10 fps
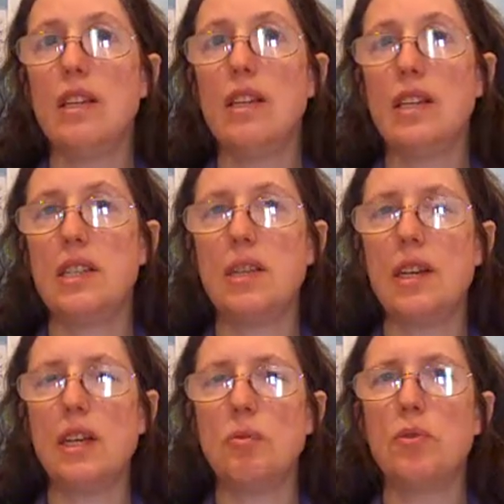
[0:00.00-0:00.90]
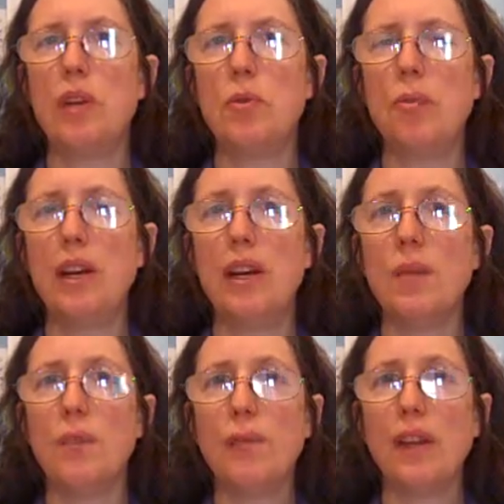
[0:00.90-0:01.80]
latent hyperopia
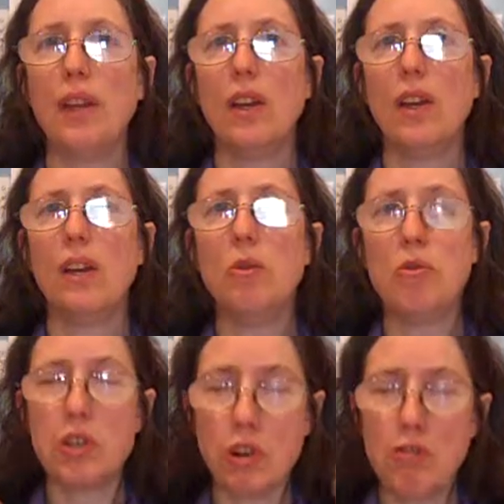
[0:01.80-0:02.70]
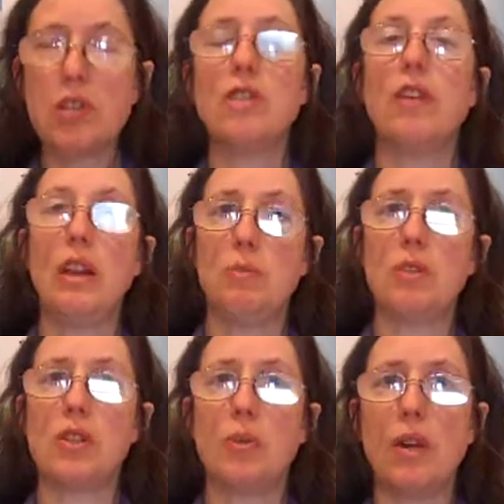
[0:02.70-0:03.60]
who don't develop
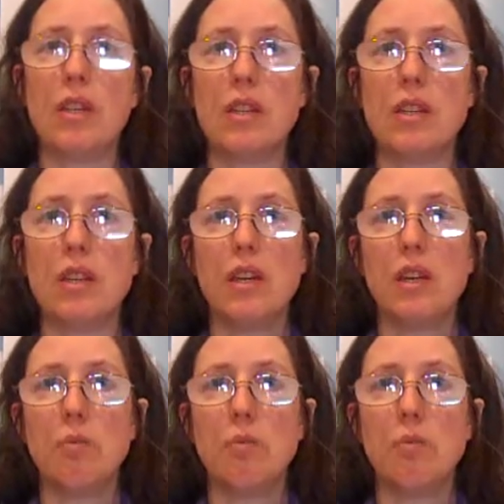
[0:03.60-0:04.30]
a squint,